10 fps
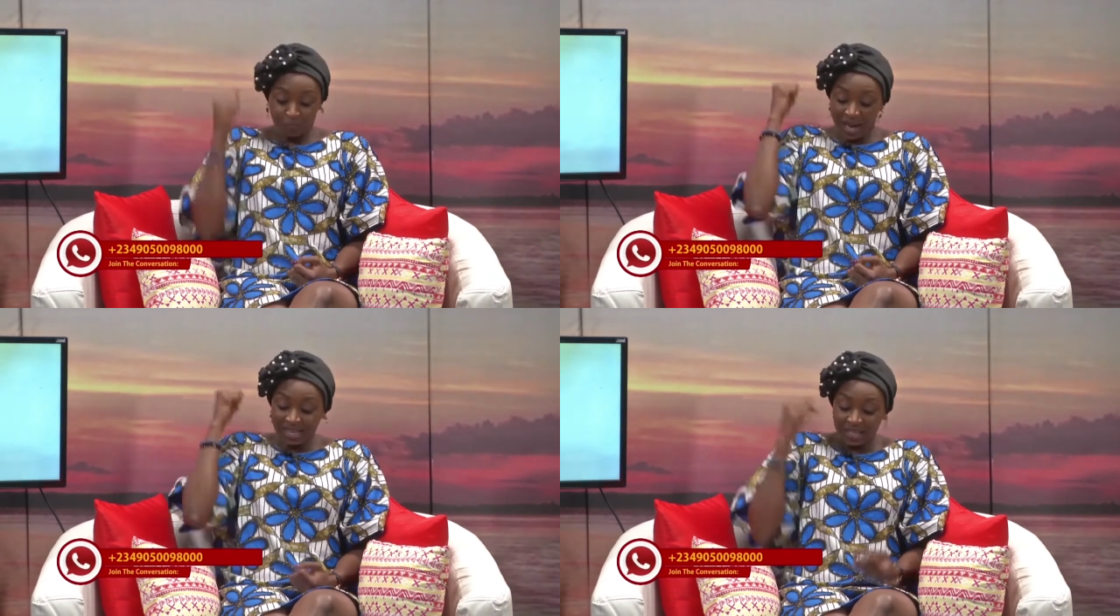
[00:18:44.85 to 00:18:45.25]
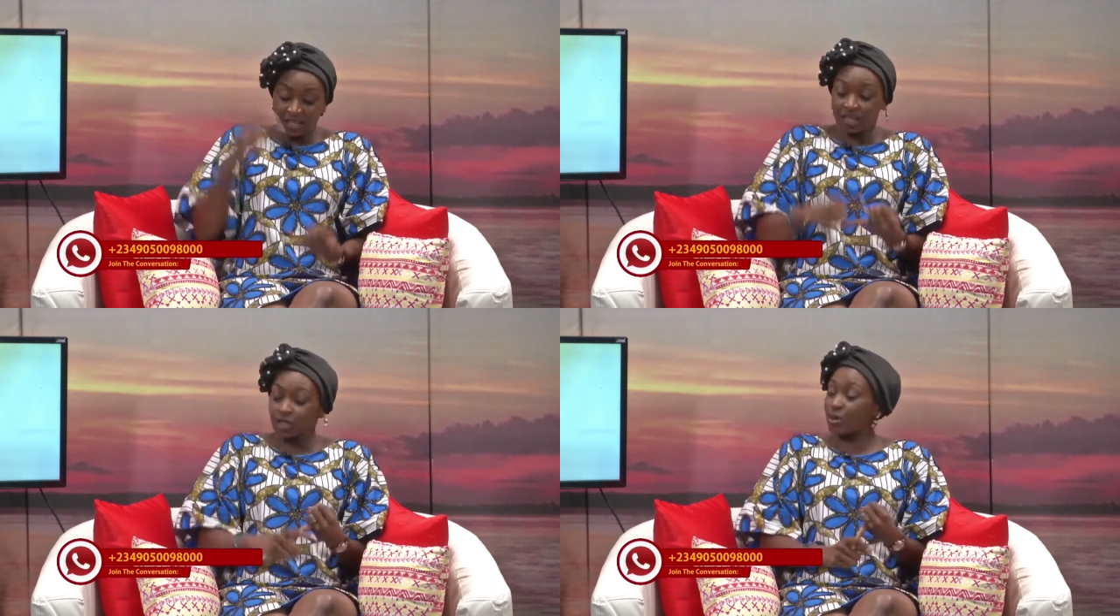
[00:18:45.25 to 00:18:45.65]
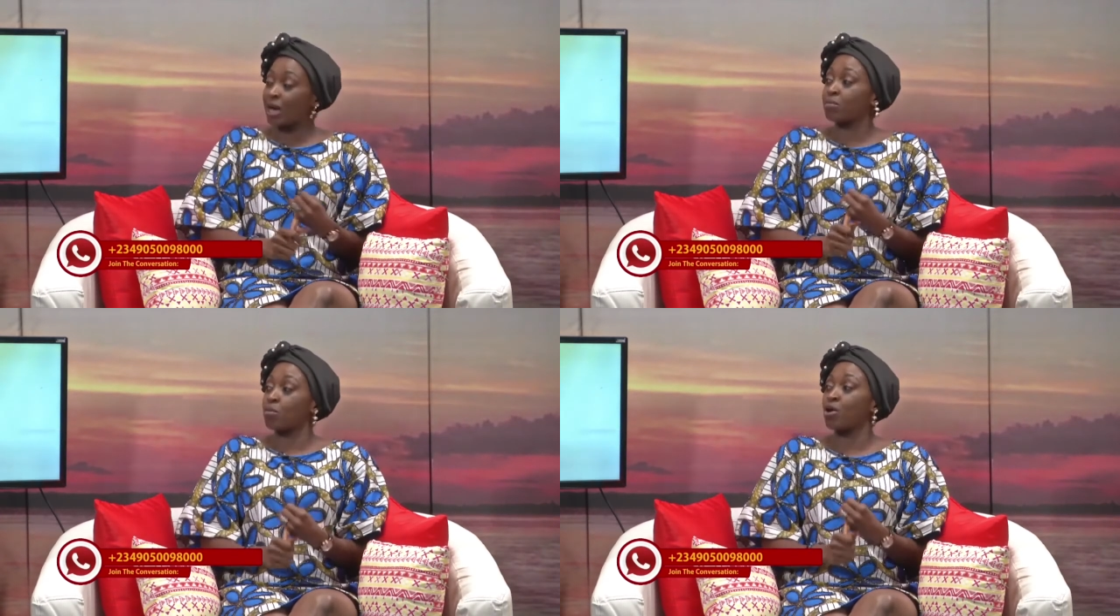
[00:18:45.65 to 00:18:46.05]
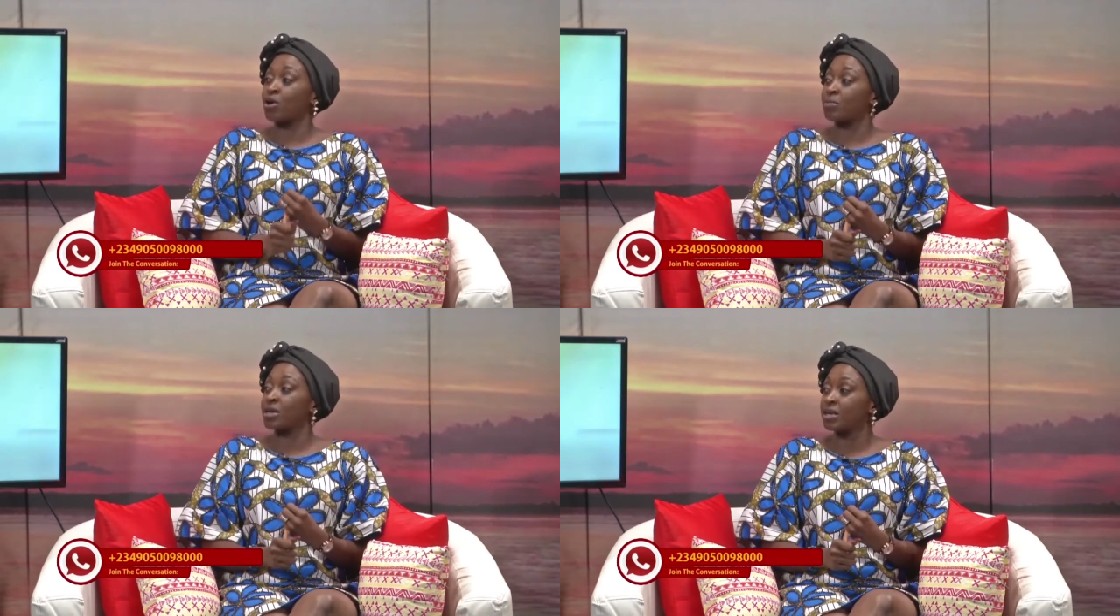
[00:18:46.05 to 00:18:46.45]
Back in the days, we had
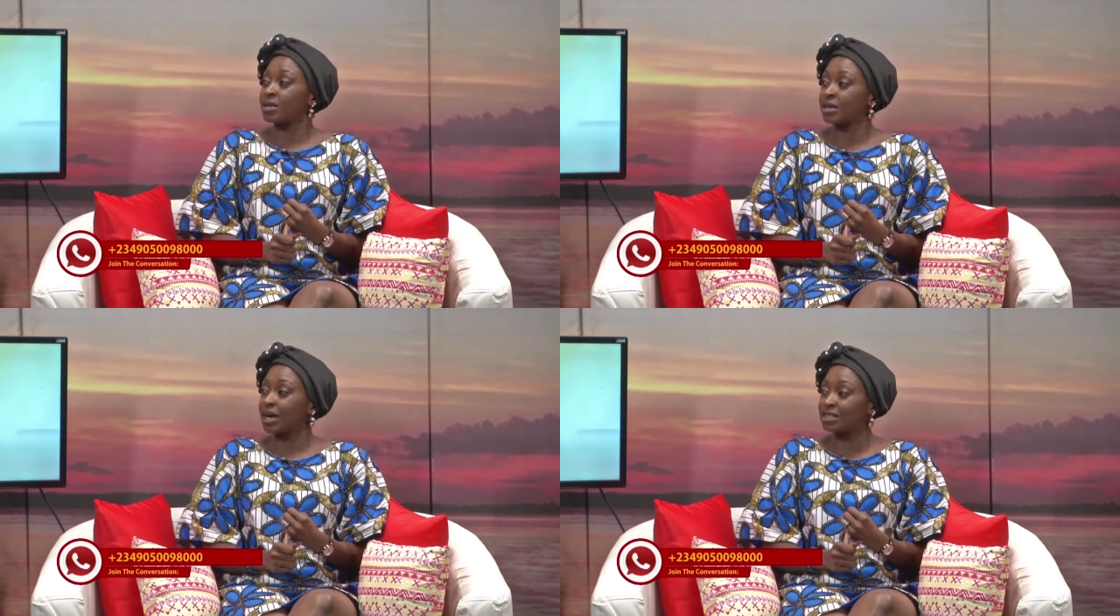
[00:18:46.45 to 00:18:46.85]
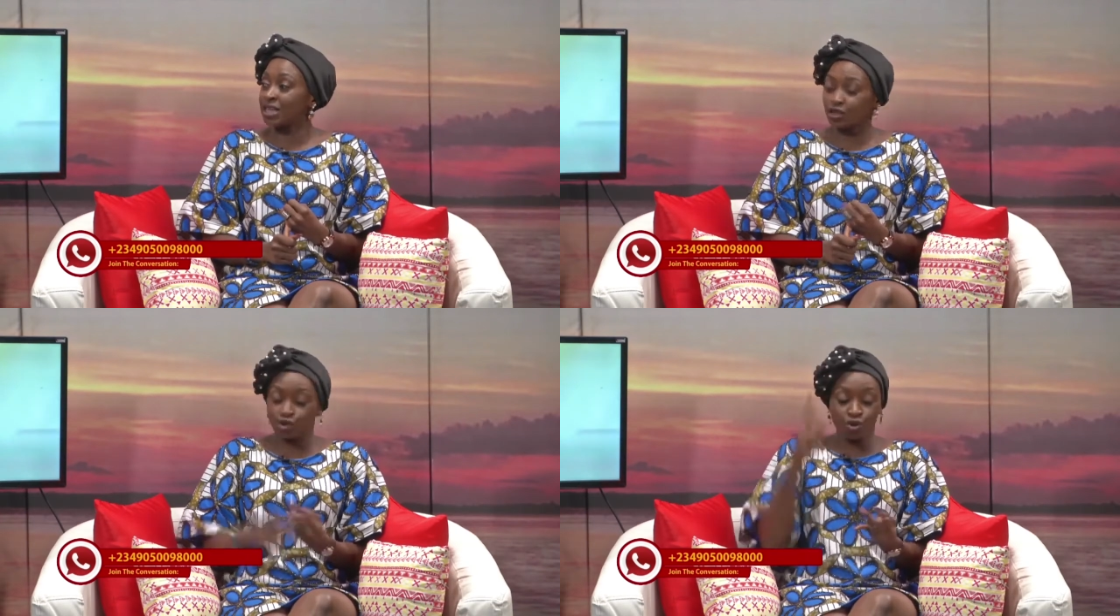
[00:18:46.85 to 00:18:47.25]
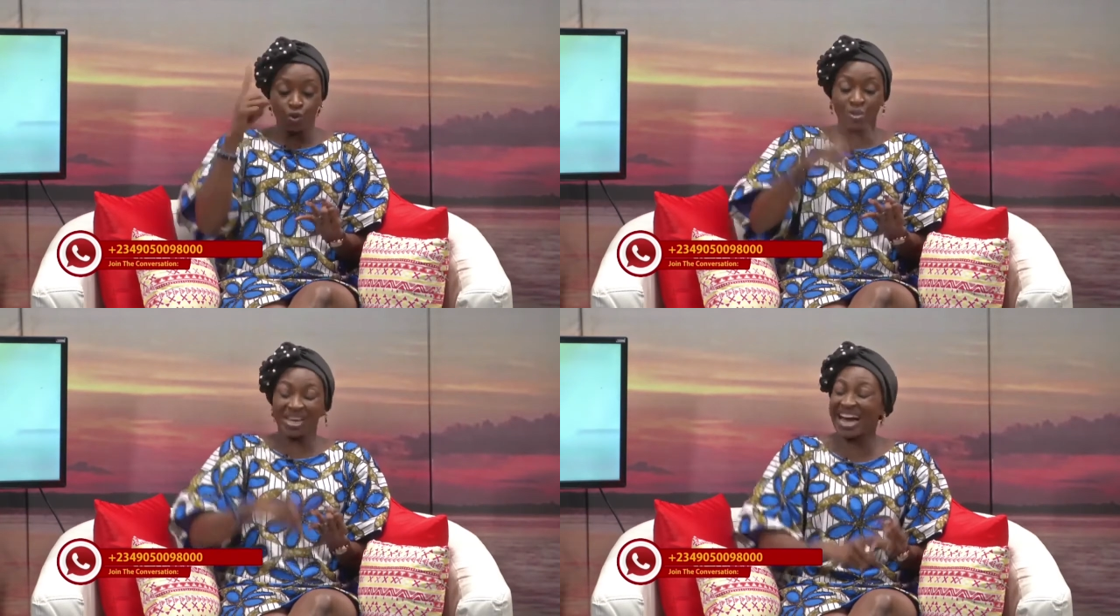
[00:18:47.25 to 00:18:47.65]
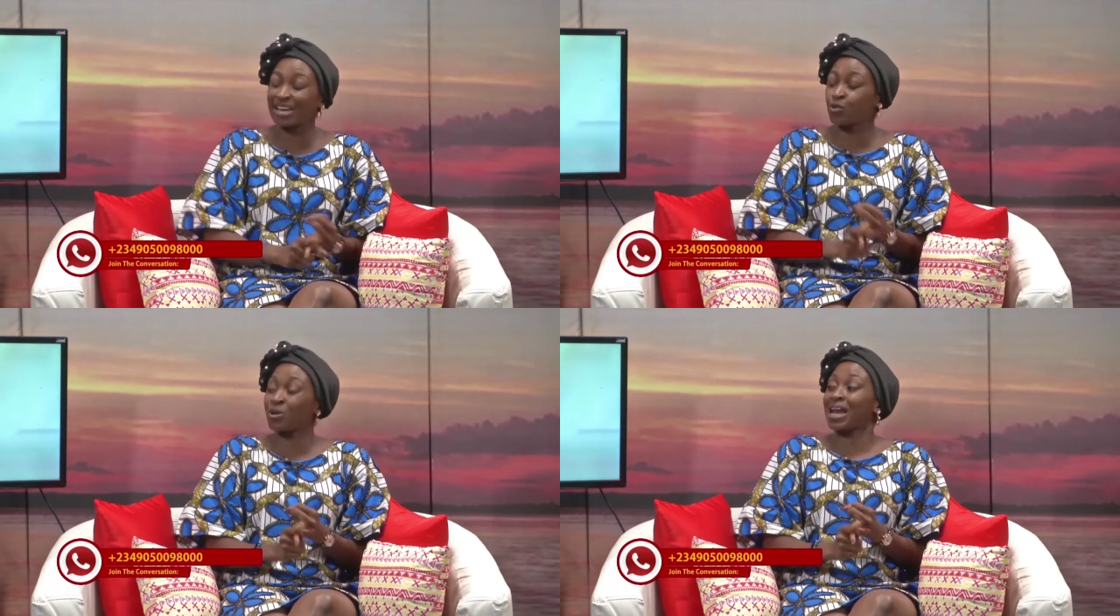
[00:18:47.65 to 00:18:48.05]
Moremi Ajashoro, we
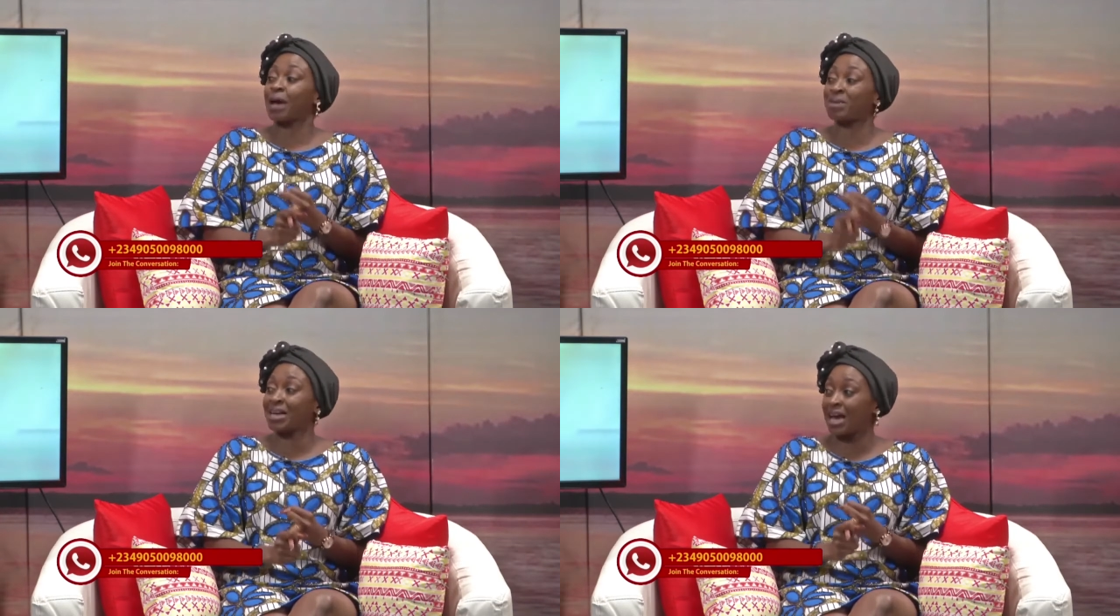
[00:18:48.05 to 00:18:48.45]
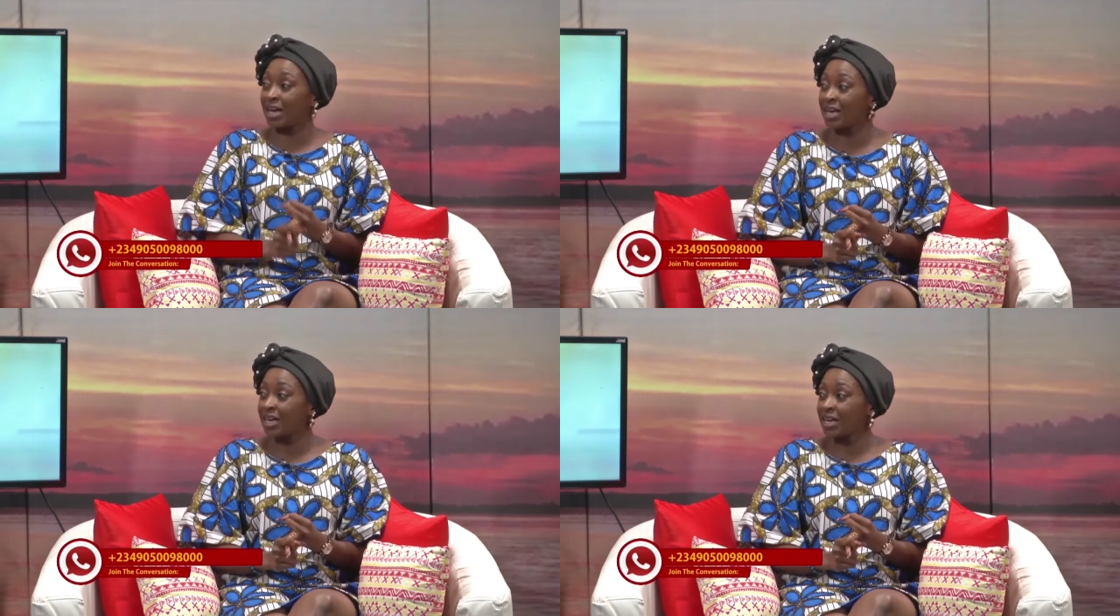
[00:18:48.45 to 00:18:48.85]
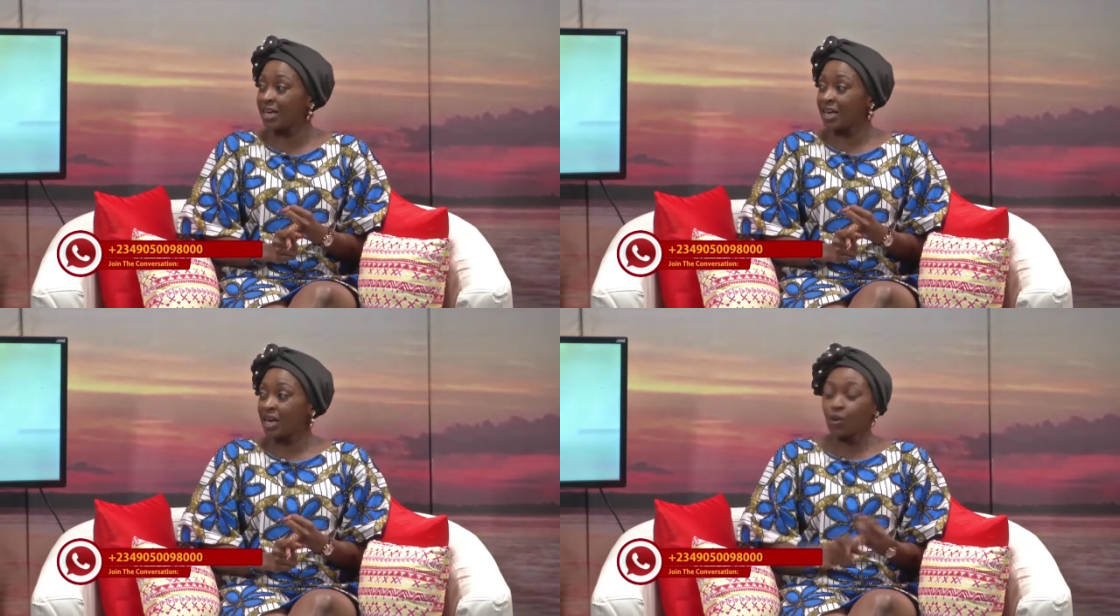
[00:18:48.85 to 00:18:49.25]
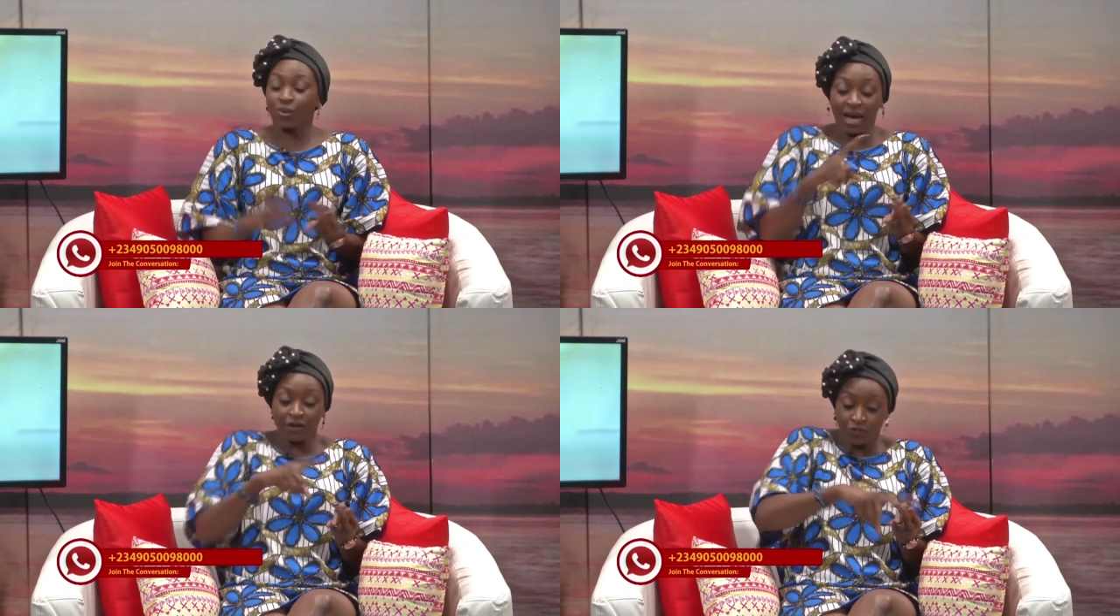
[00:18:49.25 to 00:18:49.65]
had Queen Amina,
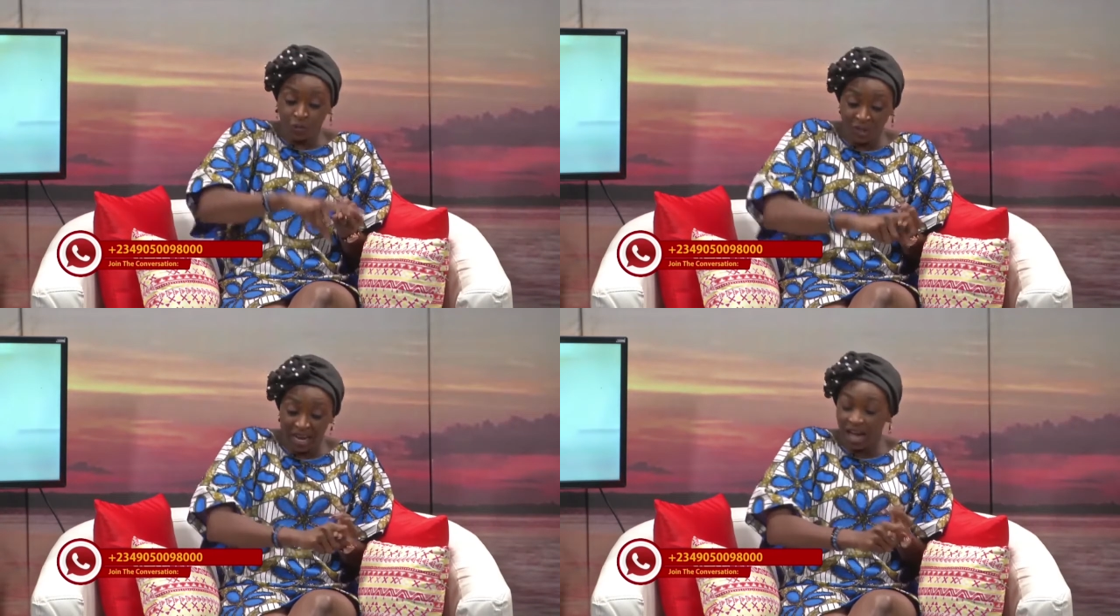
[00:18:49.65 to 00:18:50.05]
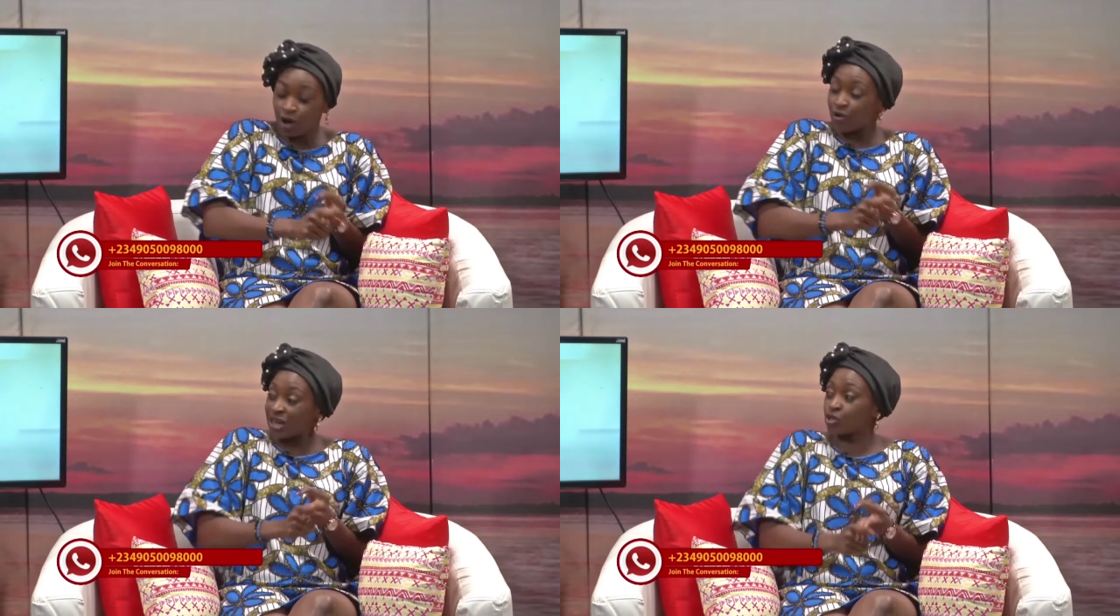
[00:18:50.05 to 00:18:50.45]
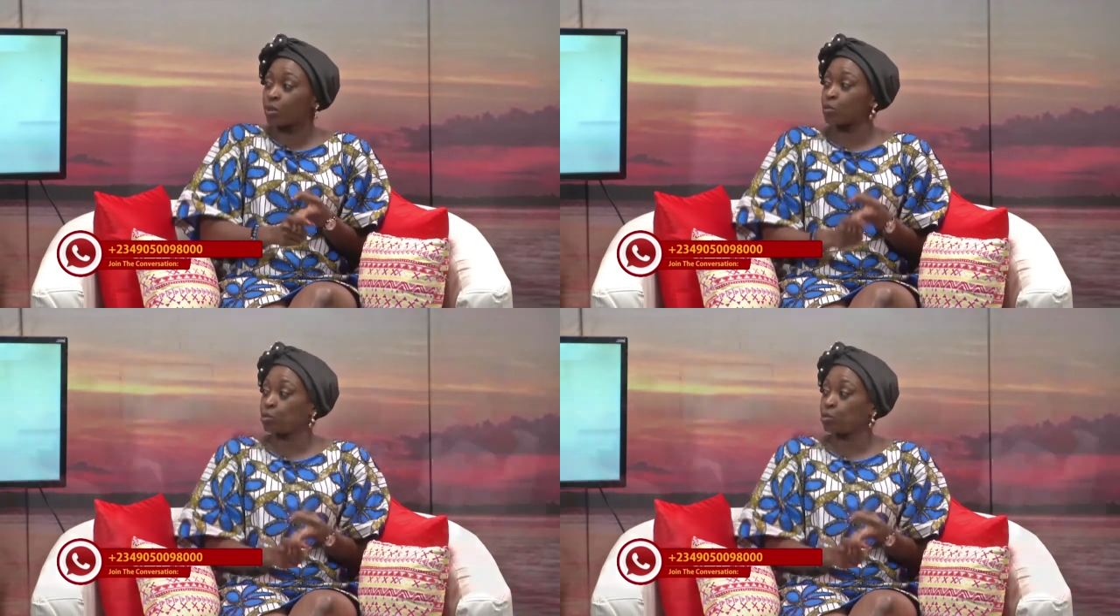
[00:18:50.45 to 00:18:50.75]
we had Fumilayo Ransom